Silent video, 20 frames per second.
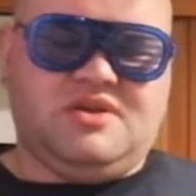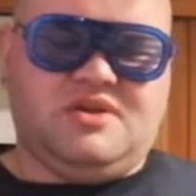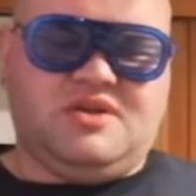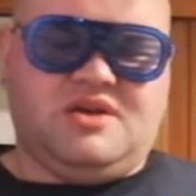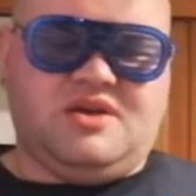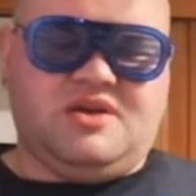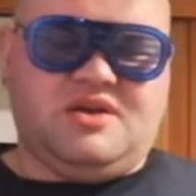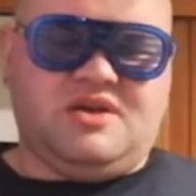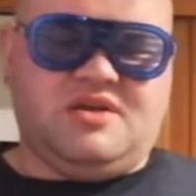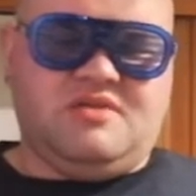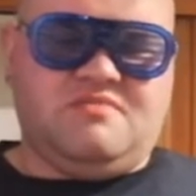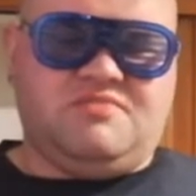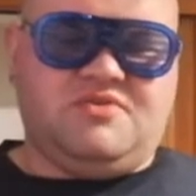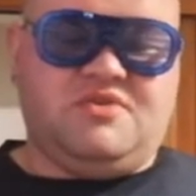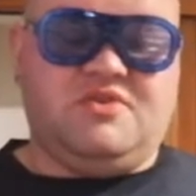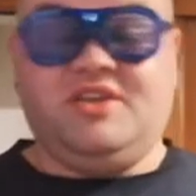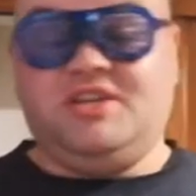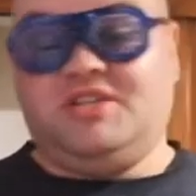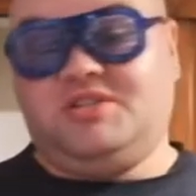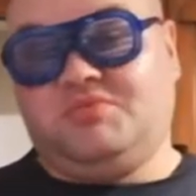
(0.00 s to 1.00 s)

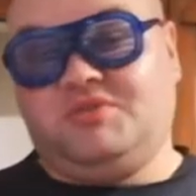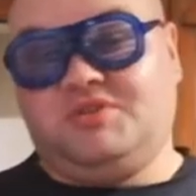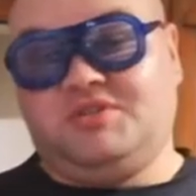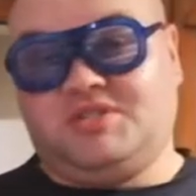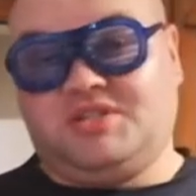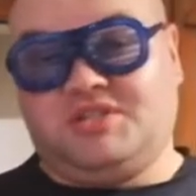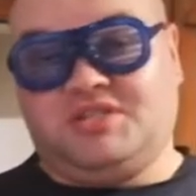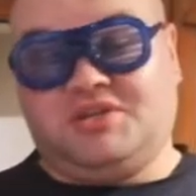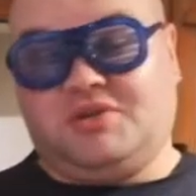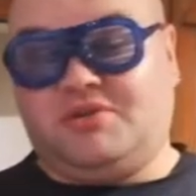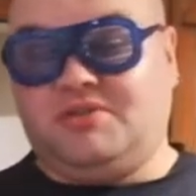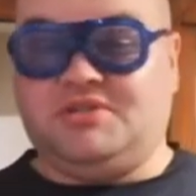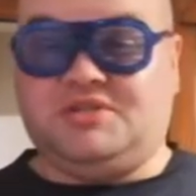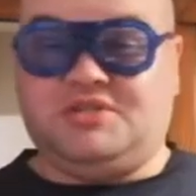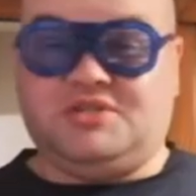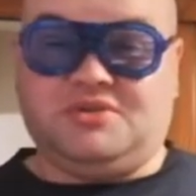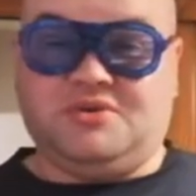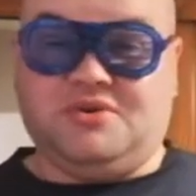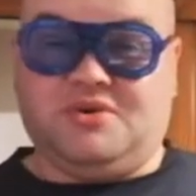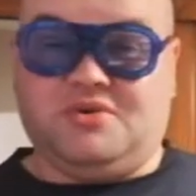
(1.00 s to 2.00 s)
But this was a solid
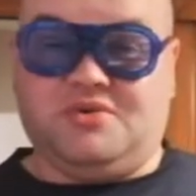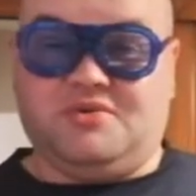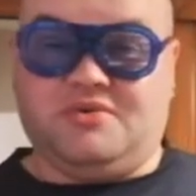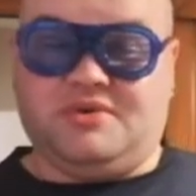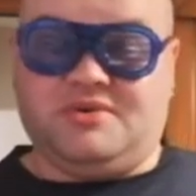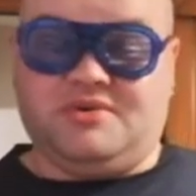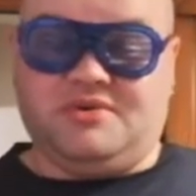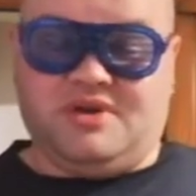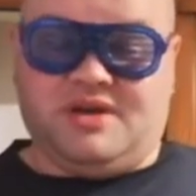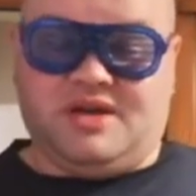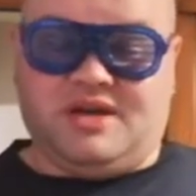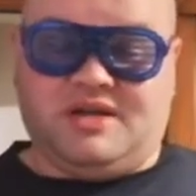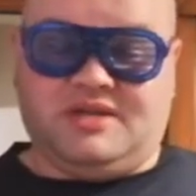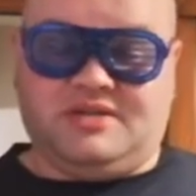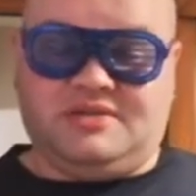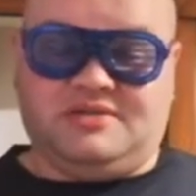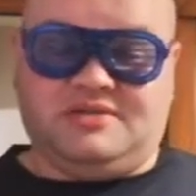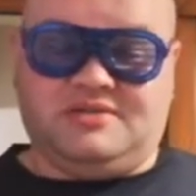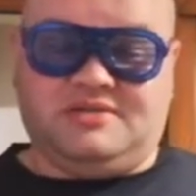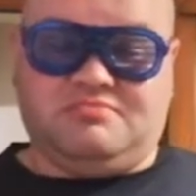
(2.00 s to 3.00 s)
story
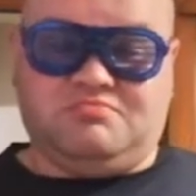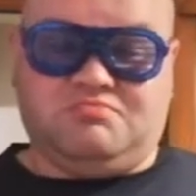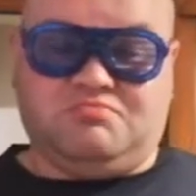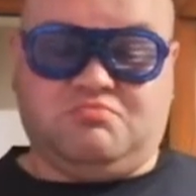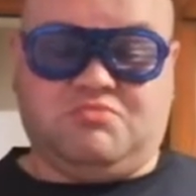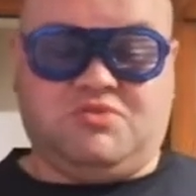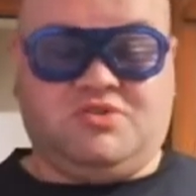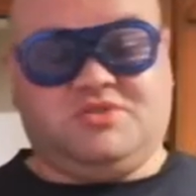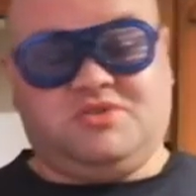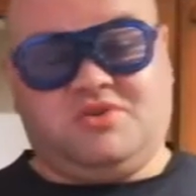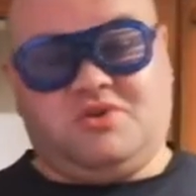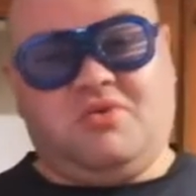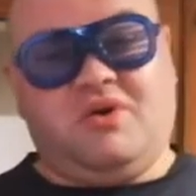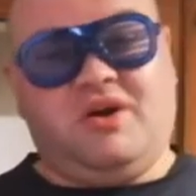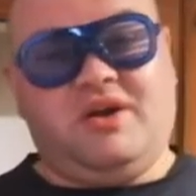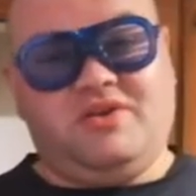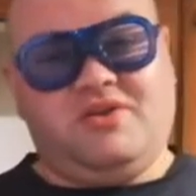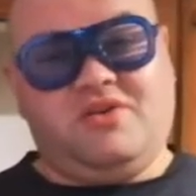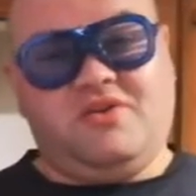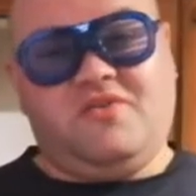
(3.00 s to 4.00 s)
and was
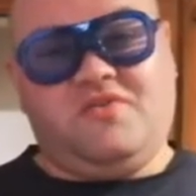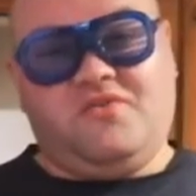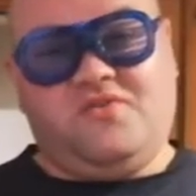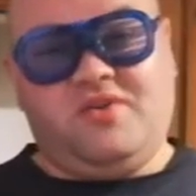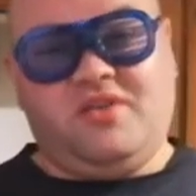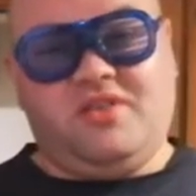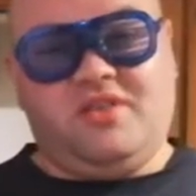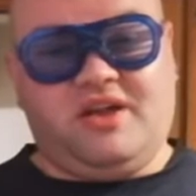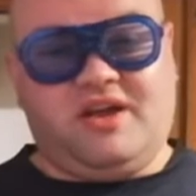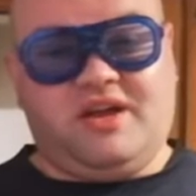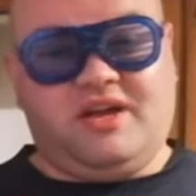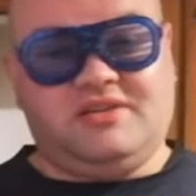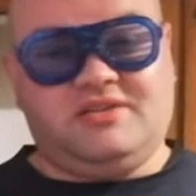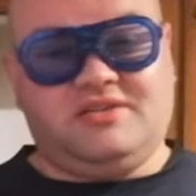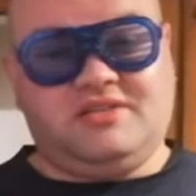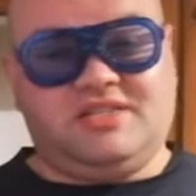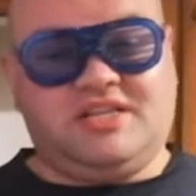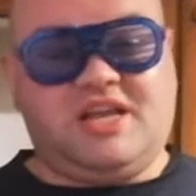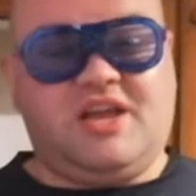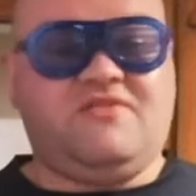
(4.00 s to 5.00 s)
quite a good filler
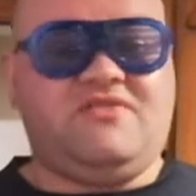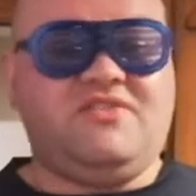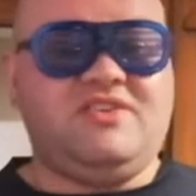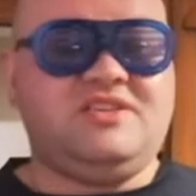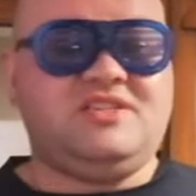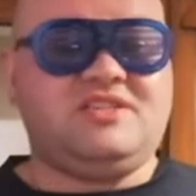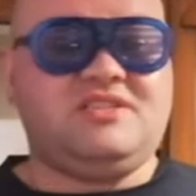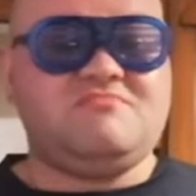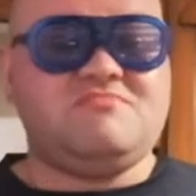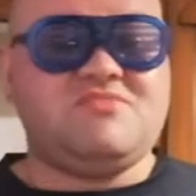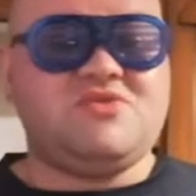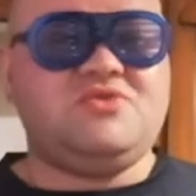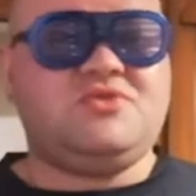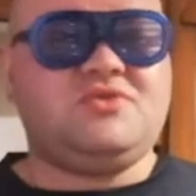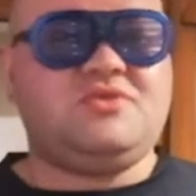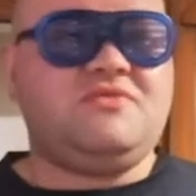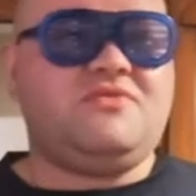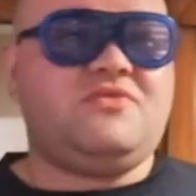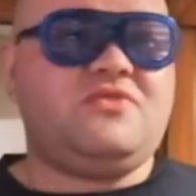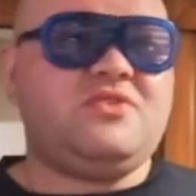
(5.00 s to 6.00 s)
and set things in
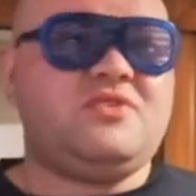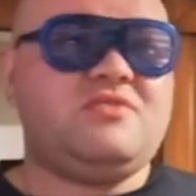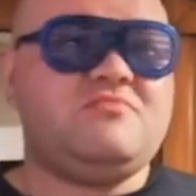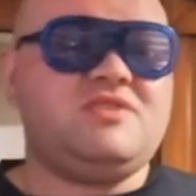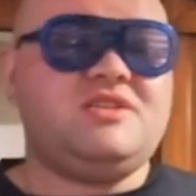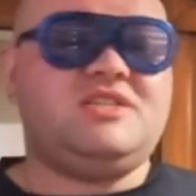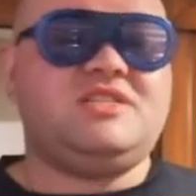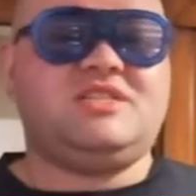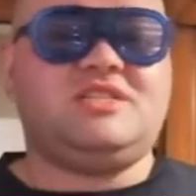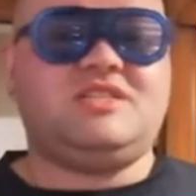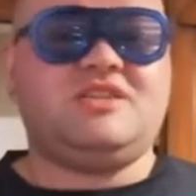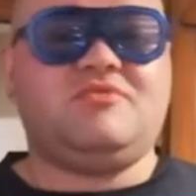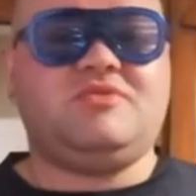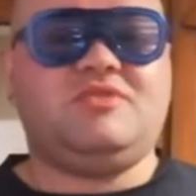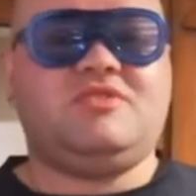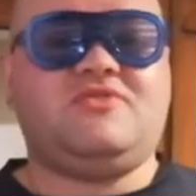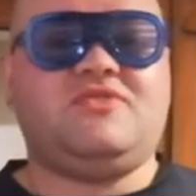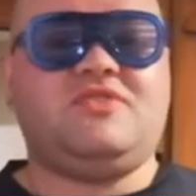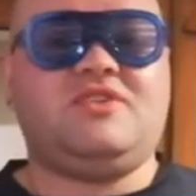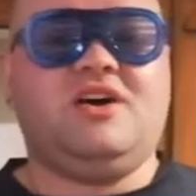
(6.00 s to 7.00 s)
motion for the
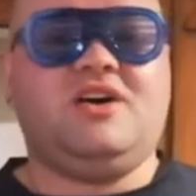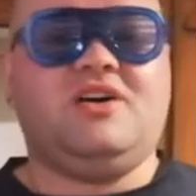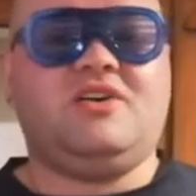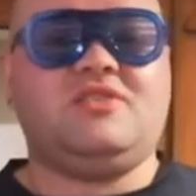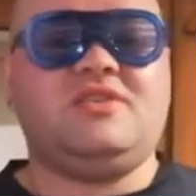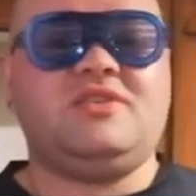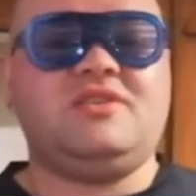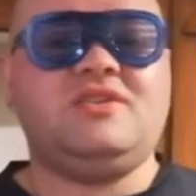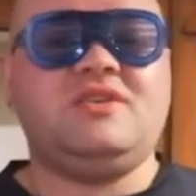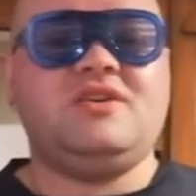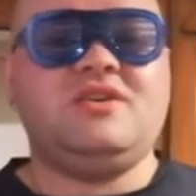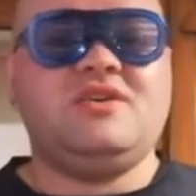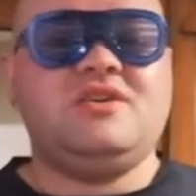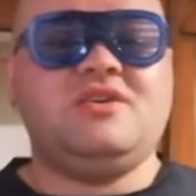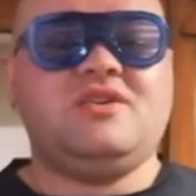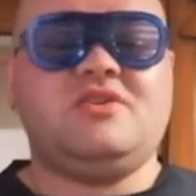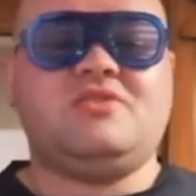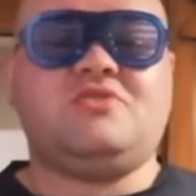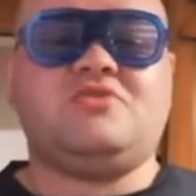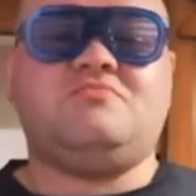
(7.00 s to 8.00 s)
mid-series finale,
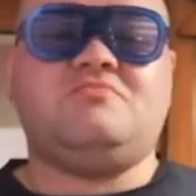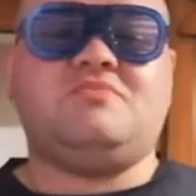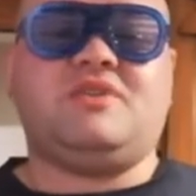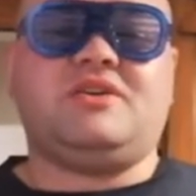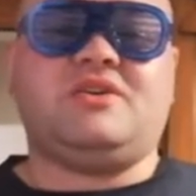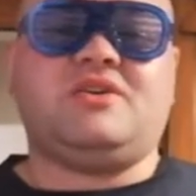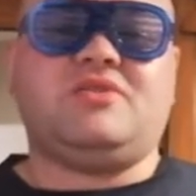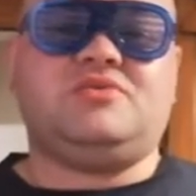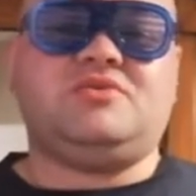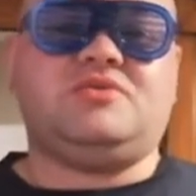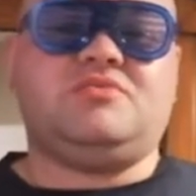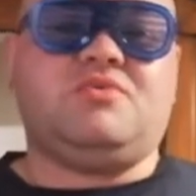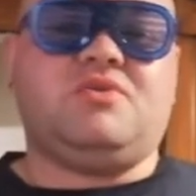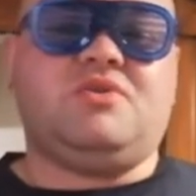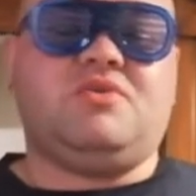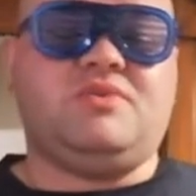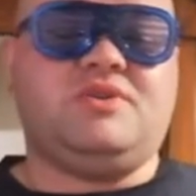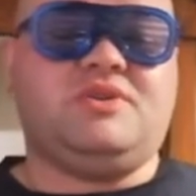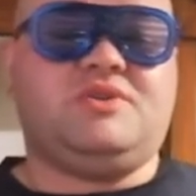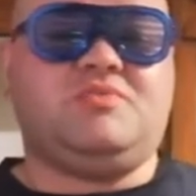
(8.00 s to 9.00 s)
A Good Man Goes to
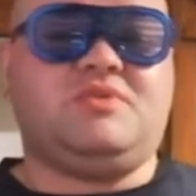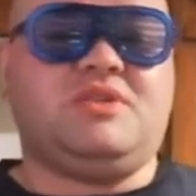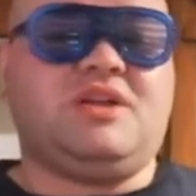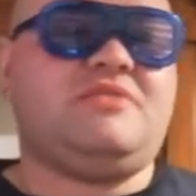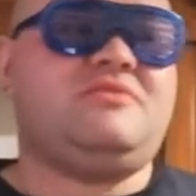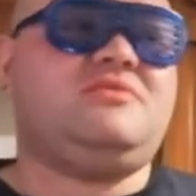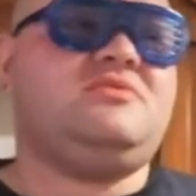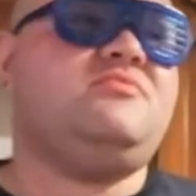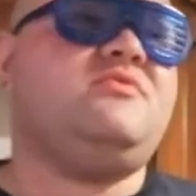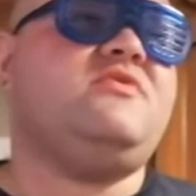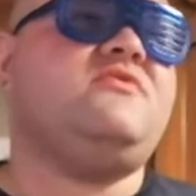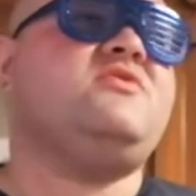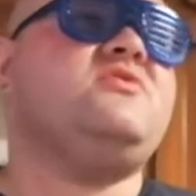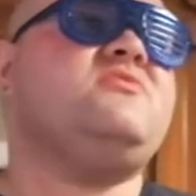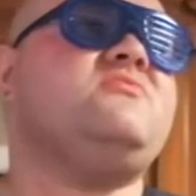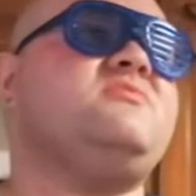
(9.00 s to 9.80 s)
War, which we'll have to review